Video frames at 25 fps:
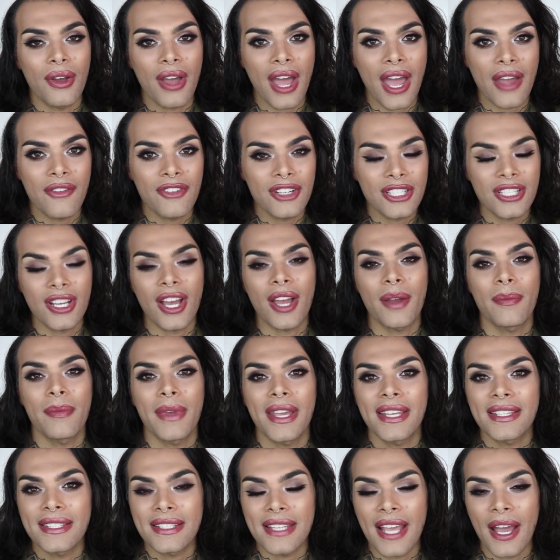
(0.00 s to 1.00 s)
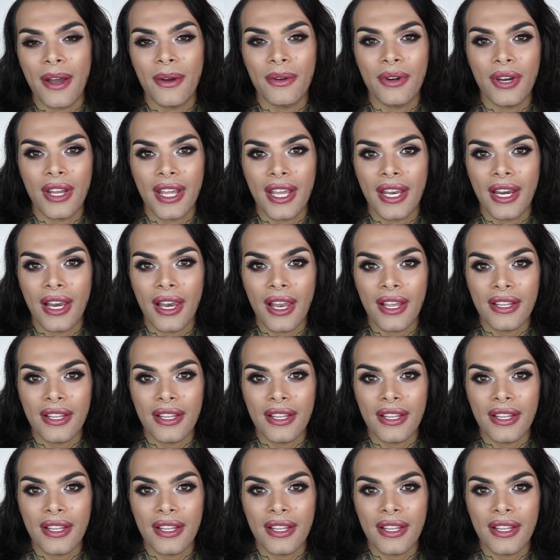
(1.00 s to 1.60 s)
every time he's down in